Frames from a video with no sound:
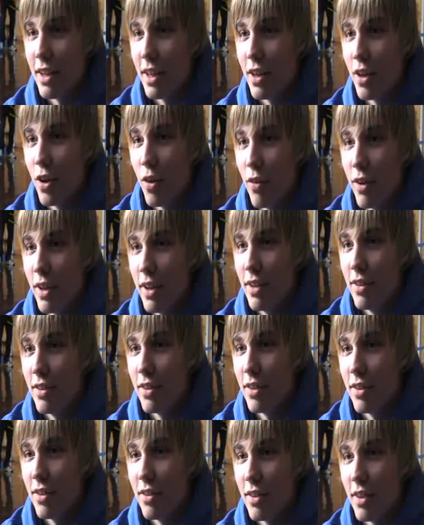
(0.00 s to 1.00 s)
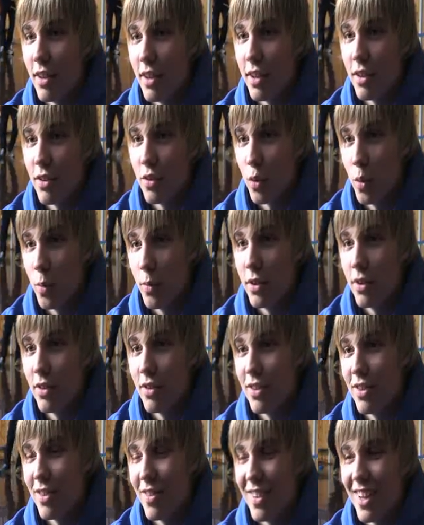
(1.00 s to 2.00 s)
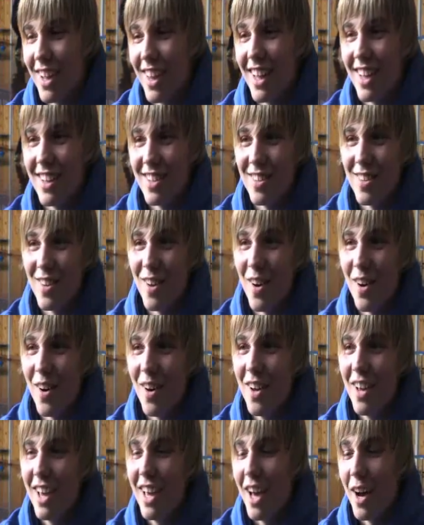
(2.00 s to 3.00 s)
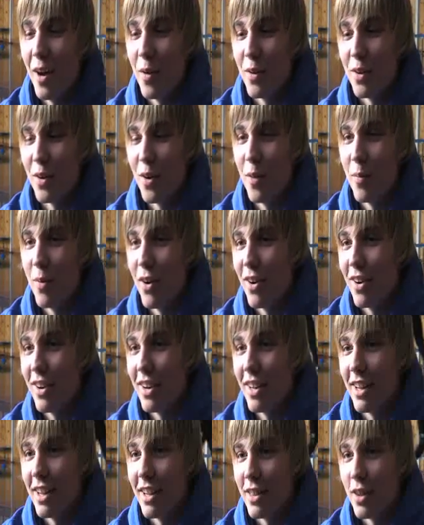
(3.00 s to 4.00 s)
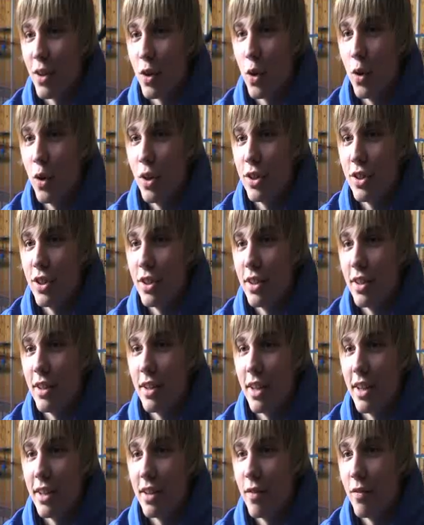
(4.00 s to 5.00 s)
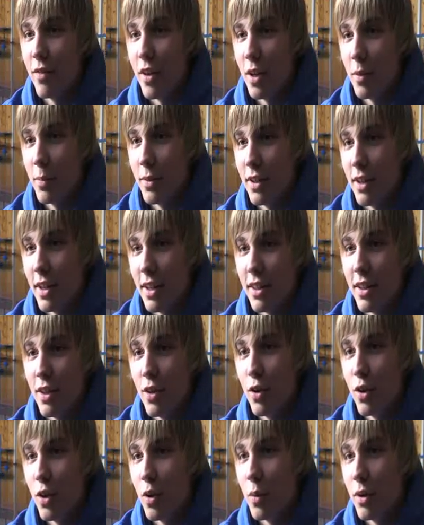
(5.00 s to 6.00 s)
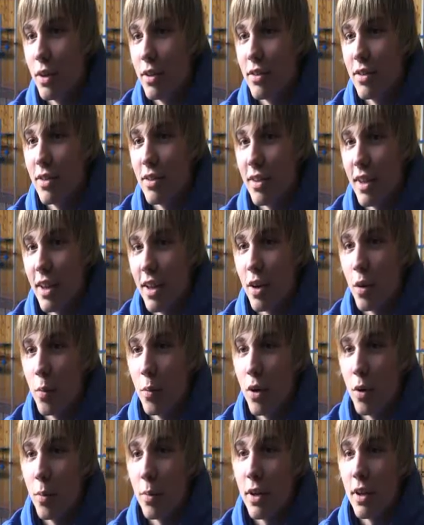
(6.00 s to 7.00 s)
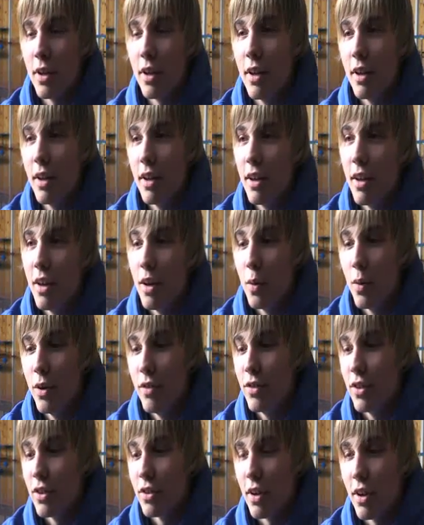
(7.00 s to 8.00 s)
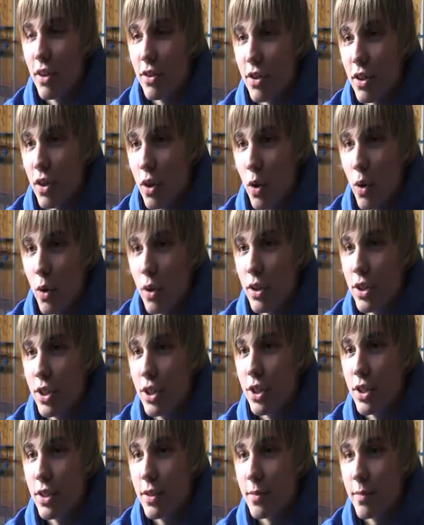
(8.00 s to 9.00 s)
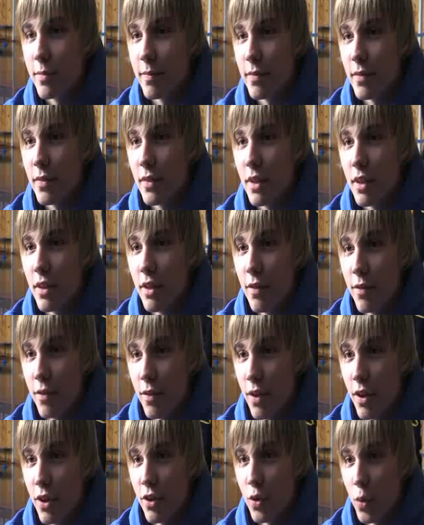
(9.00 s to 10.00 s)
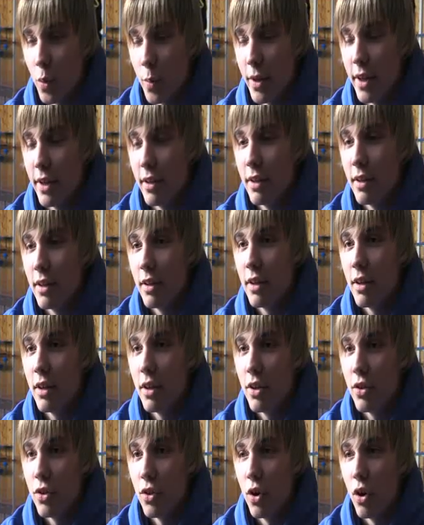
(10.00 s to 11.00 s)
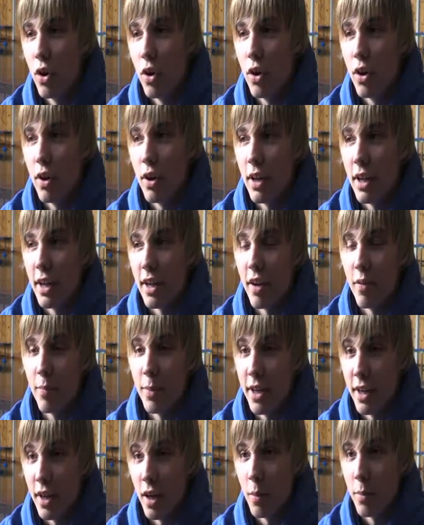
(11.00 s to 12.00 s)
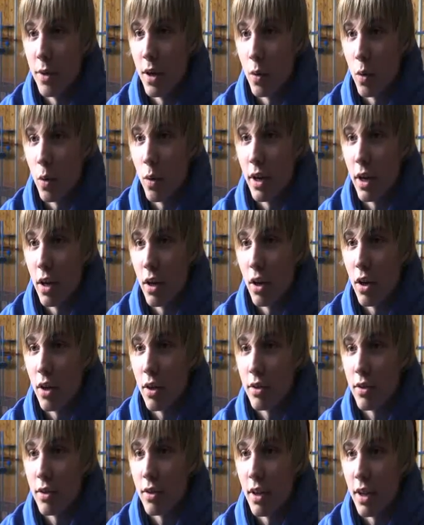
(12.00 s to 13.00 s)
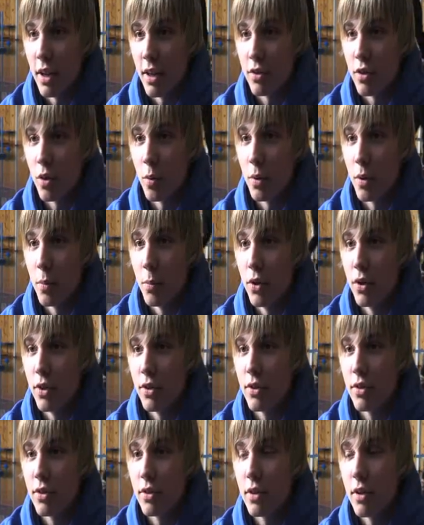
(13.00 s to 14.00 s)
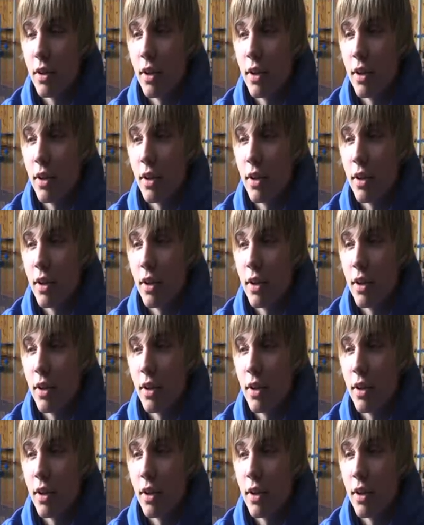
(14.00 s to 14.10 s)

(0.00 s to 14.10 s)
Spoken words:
careers as swimmers and stuff like that, so I want to go more into the coaching and development the younger ones as they come up. We've just lost a coach for swimming, so I've been helping out quite a lot the last couple of months,